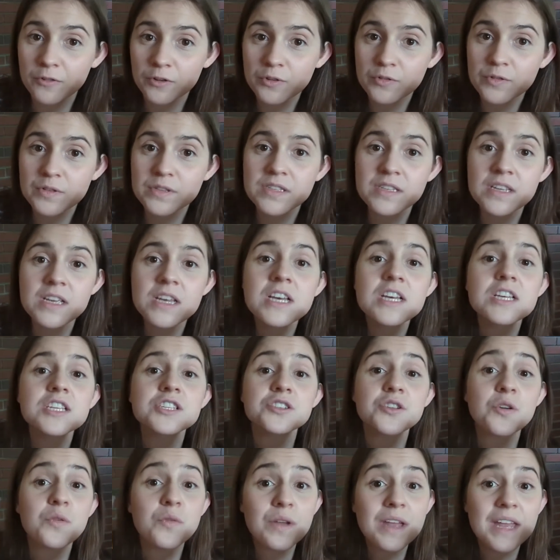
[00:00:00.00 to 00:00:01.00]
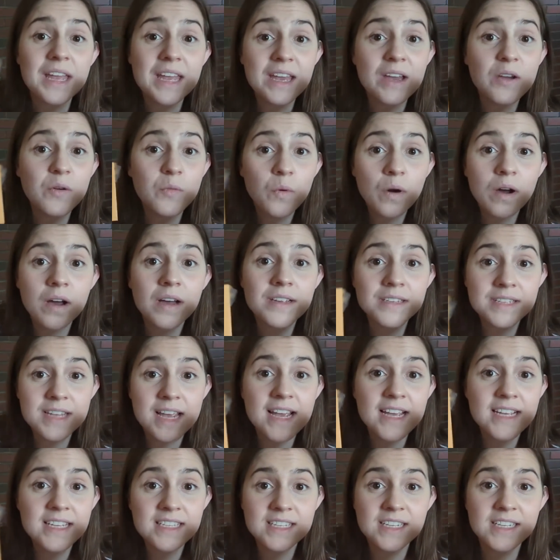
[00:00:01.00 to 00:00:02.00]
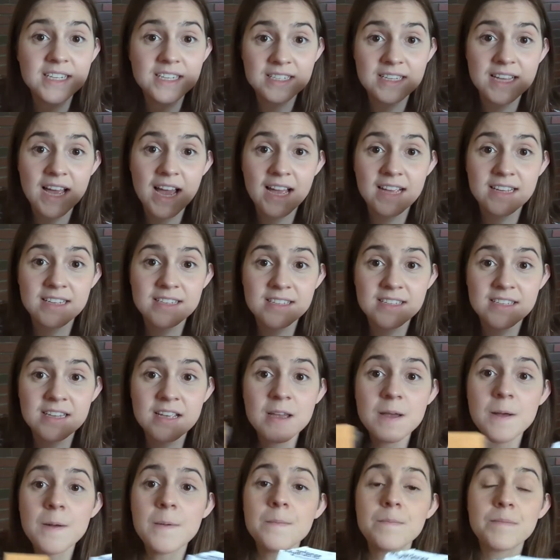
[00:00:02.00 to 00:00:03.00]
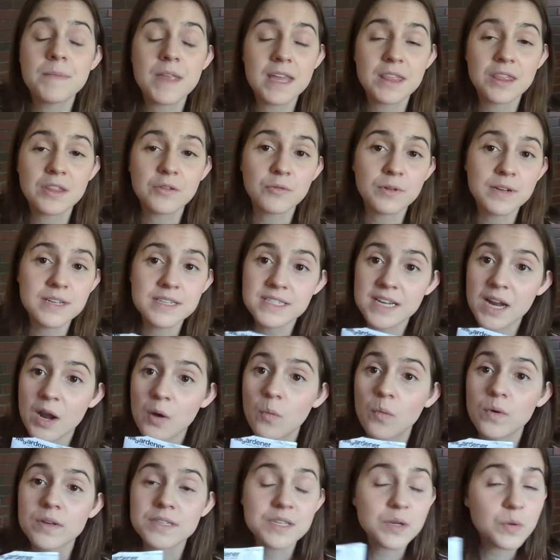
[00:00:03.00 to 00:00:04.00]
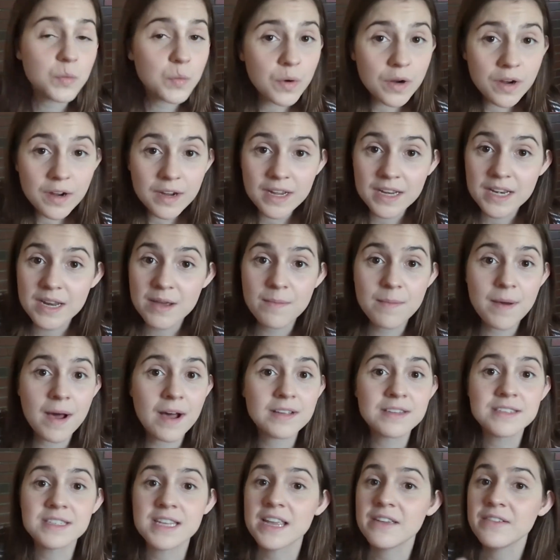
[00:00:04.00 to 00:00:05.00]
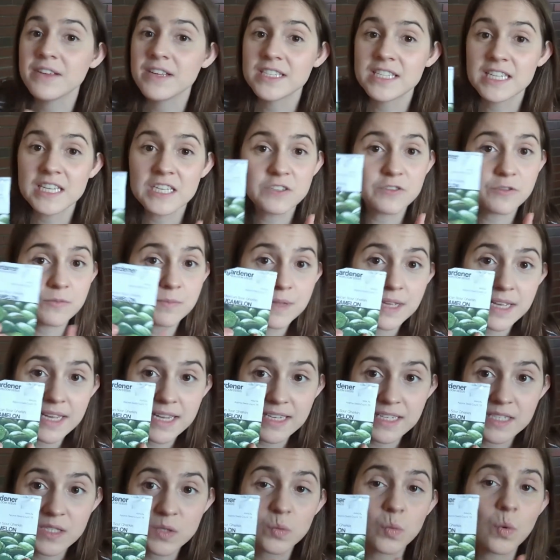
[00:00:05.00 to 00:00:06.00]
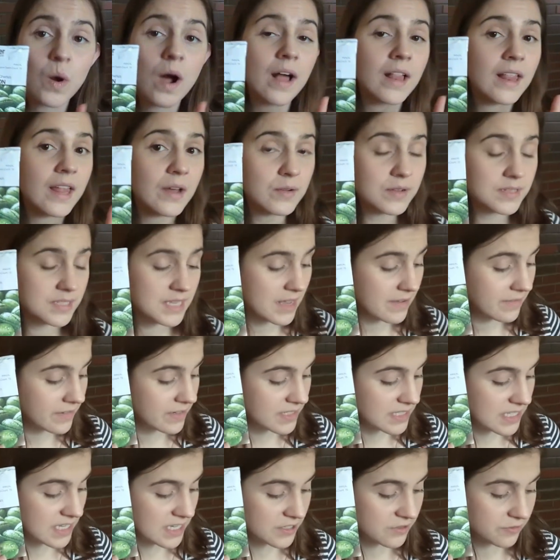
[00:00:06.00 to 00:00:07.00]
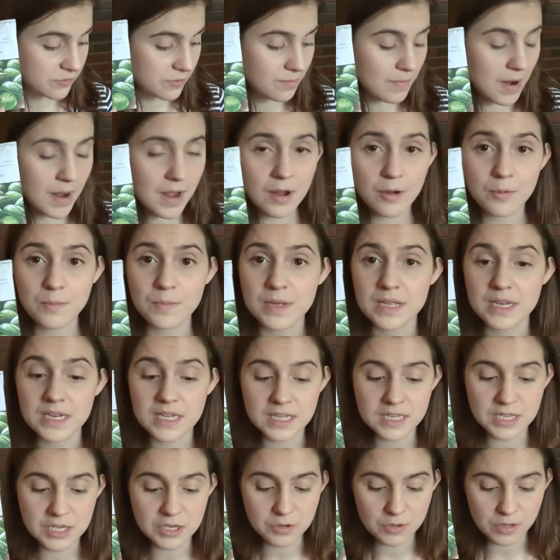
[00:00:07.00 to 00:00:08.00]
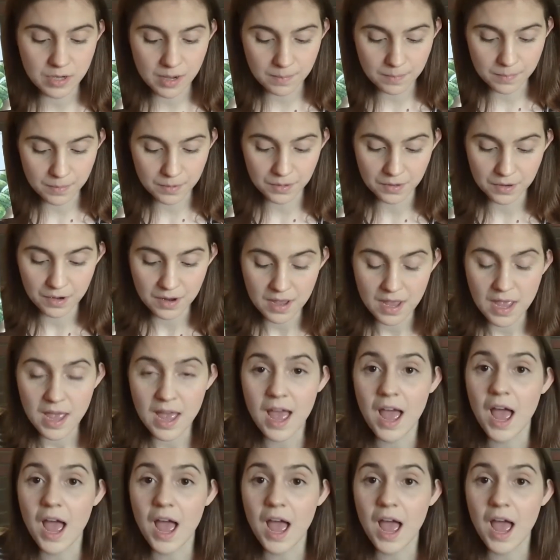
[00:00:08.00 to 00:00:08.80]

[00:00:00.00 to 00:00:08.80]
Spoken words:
fruits. So it was a success. And the reason I wasn't worried about saving seeds from this while I was saving seeds from my Armenian cucumber